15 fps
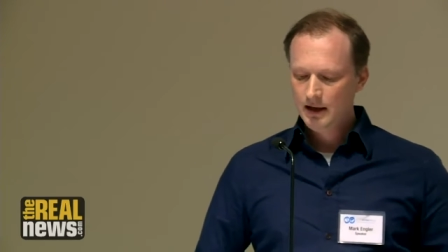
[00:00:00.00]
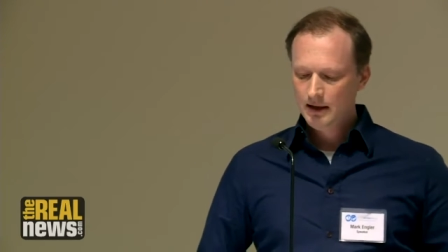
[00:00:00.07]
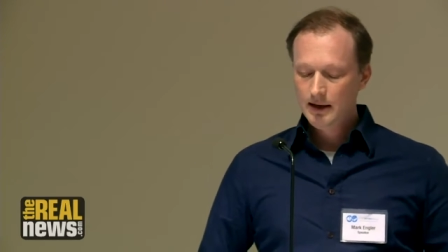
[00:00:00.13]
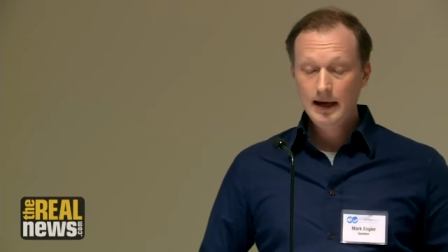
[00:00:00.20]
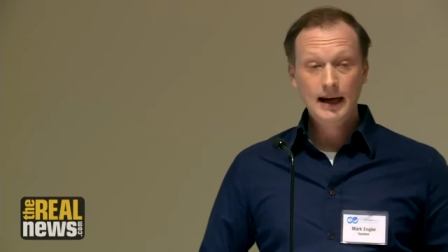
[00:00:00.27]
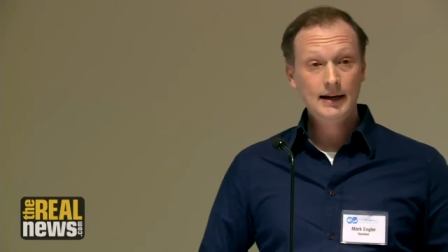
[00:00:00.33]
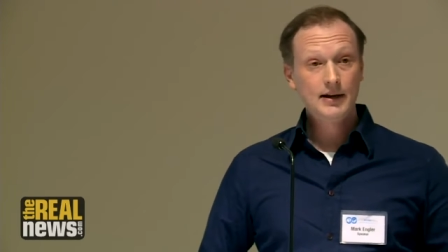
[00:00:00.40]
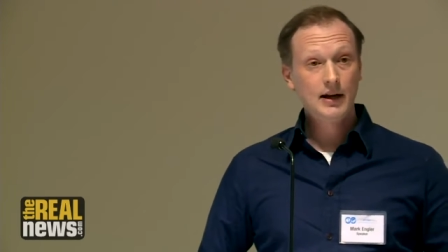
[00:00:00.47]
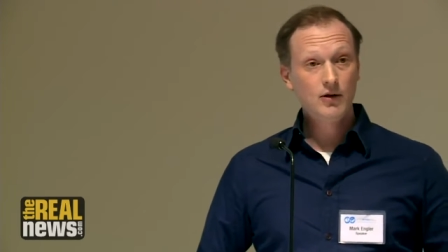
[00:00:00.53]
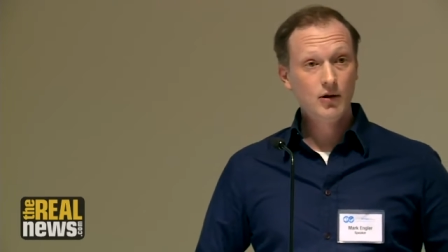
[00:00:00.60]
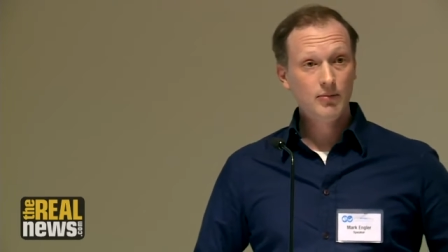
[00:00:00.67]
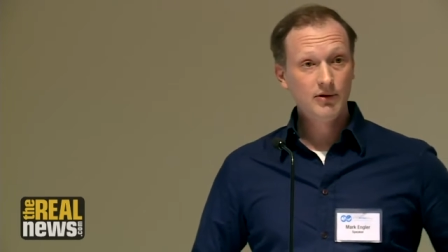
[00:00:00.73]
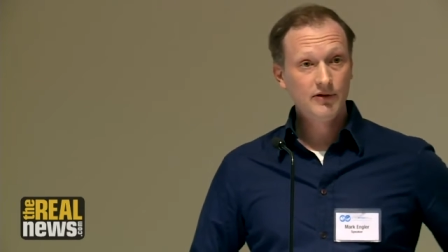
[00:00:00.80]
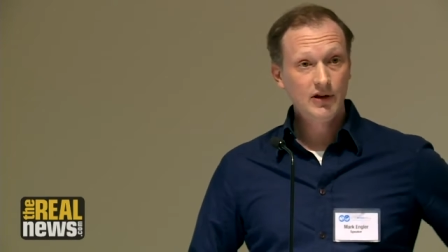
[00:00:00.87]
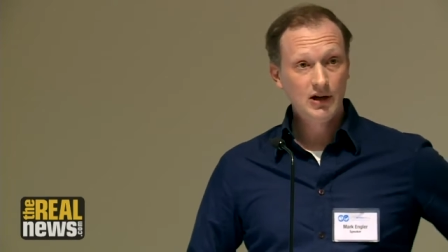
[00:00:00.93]
the
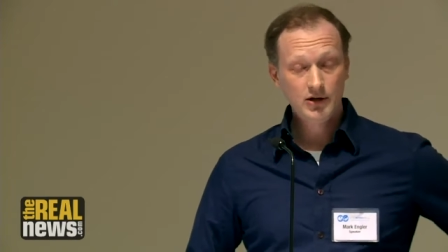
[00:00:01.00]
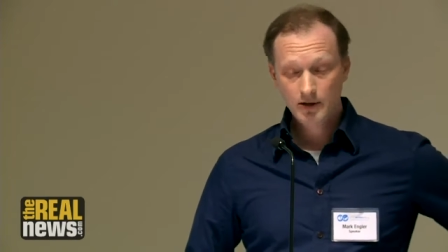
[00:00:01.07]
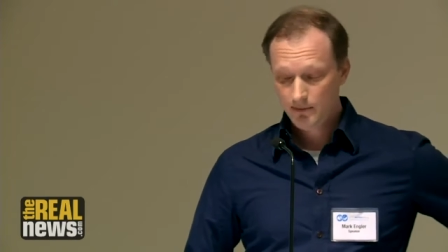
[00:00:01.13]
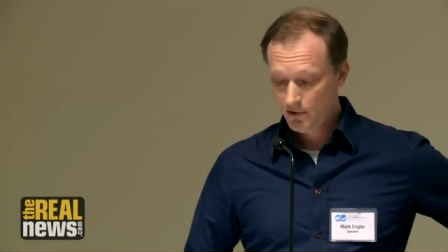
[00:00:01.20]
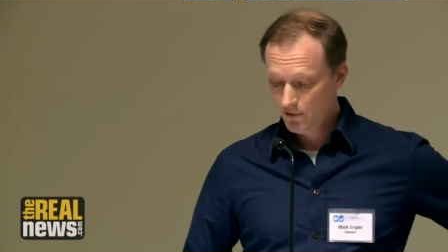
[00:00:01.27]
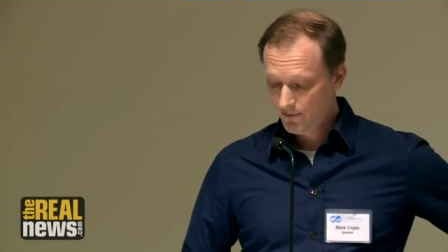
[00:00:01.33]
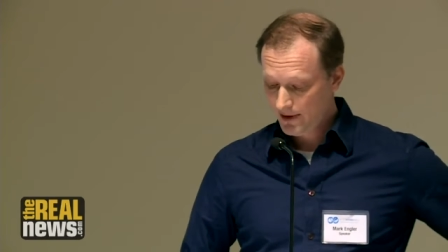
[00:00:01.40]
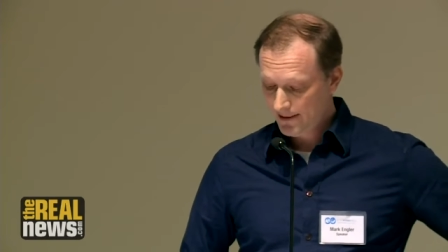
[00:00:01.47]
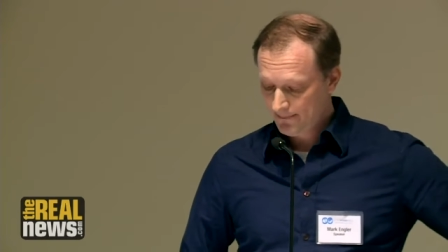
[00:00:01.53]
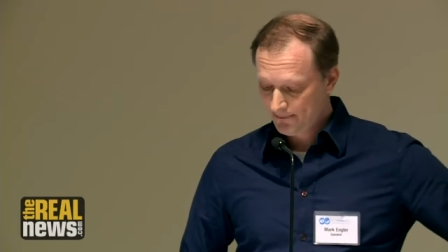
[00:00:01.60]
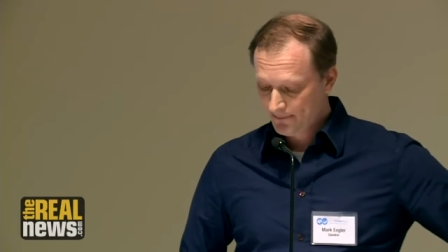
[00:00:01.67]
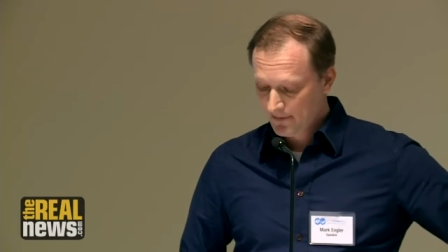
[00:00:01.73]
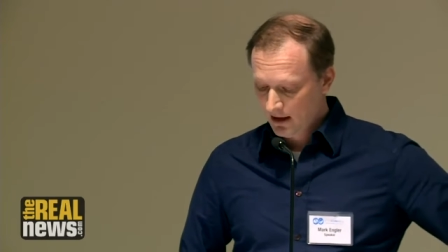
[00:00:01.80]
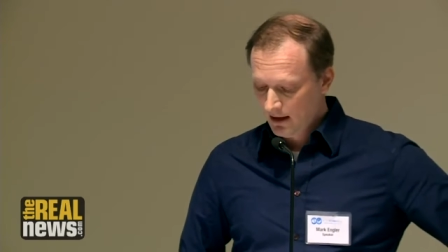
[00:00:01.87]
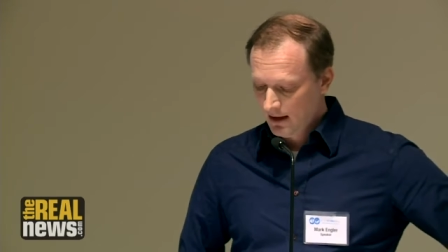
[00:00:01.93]
anti-globalization movement
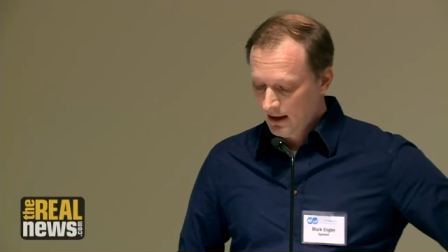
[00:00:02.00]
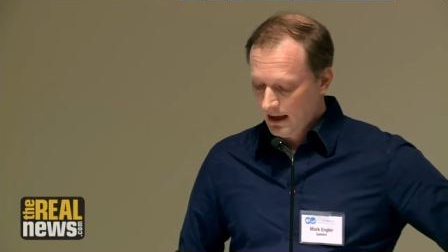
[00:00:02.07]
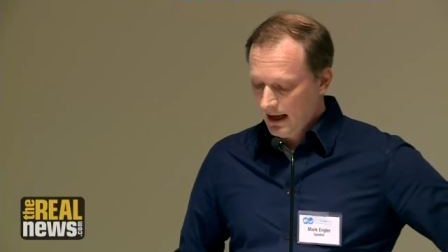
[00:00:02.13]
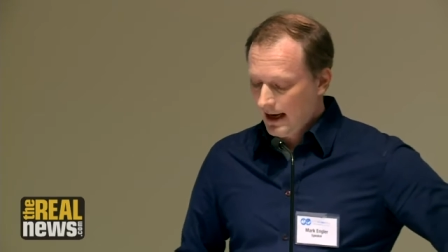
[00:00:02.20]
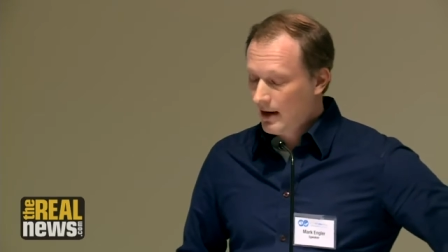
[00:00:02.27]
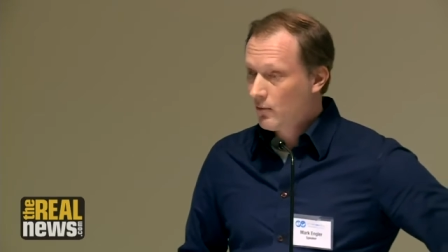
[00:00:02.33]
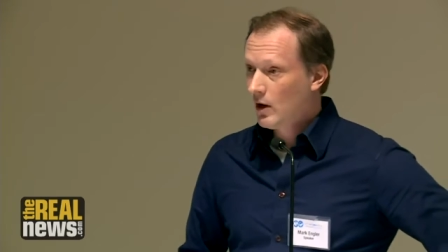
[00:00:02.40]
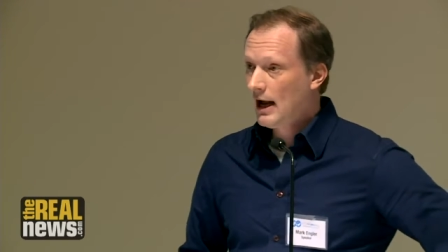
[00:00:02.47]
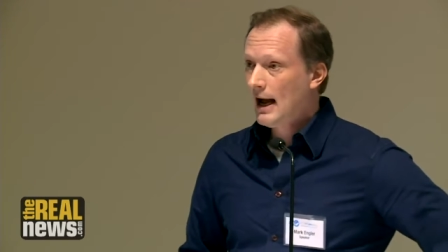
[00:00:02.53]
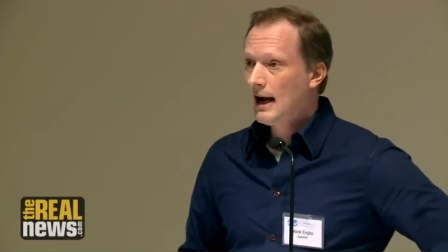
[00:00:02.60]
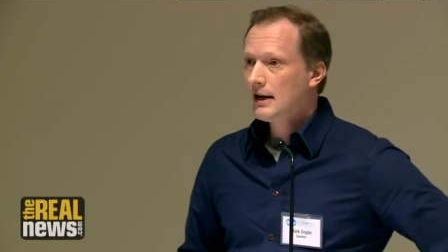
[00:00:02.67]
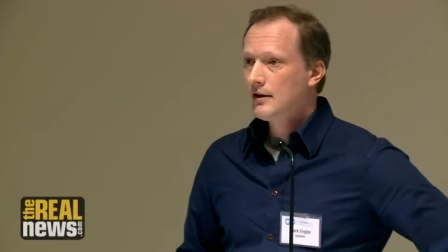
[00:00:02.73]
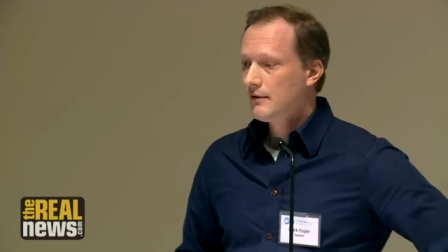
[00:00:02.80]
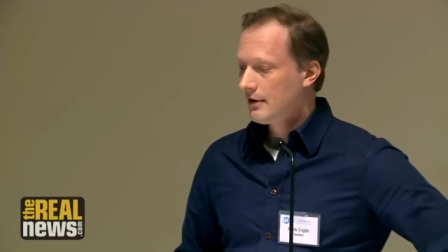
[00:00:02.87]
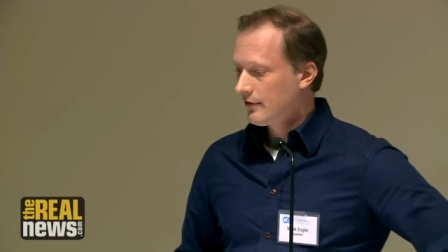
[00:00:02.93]
and what
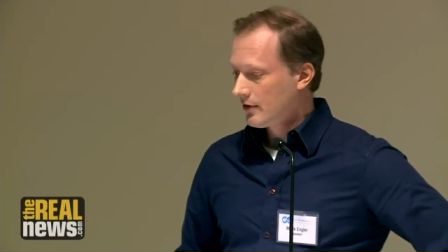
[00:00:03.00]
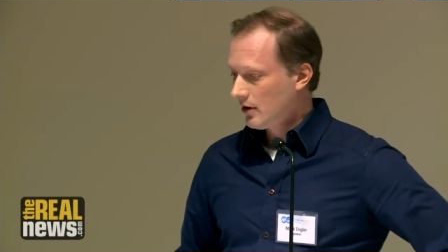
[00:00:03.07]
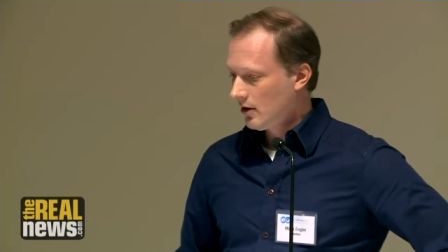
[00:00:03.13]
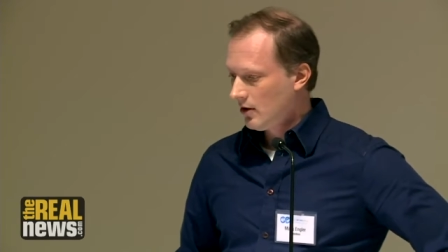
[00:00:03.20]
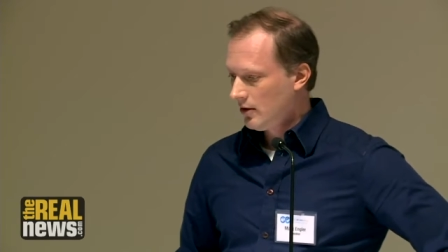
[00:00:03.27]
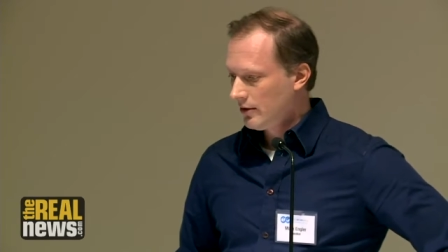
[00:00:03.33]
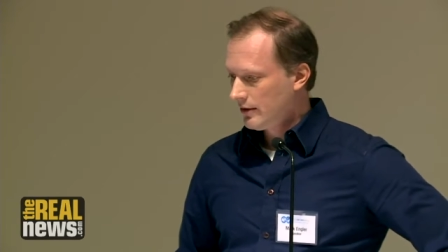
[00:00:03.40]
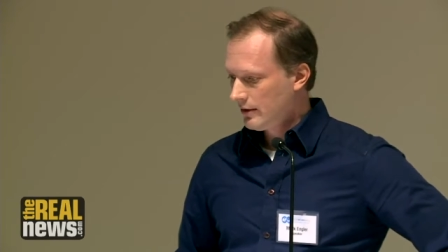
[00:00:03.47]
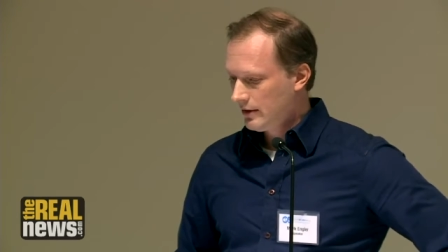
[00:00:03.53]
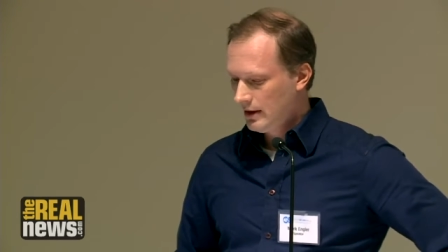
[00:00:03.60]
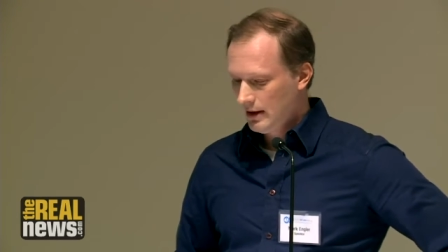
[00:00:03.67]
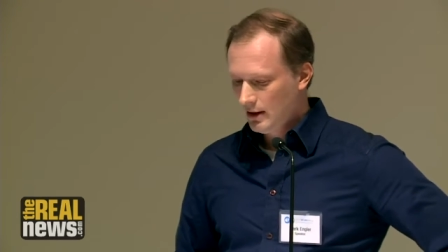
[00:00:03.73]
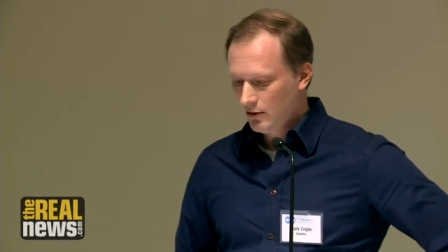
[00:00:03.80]
activists called the